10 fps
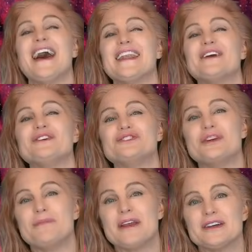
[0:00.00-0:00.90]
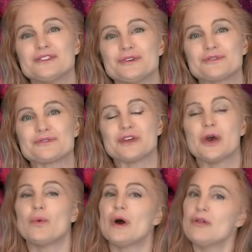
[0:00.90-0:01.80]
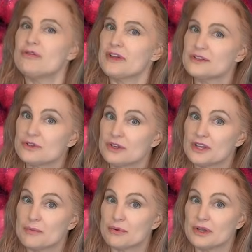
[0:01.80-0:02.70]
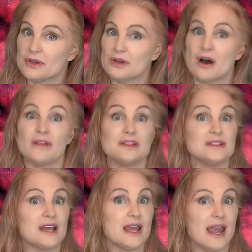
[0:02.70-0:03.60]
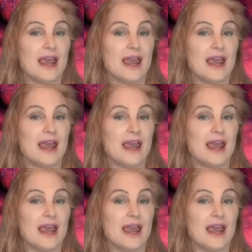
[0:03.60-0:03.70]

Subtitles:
And now you GPS users, well, things are looking pretty good on the day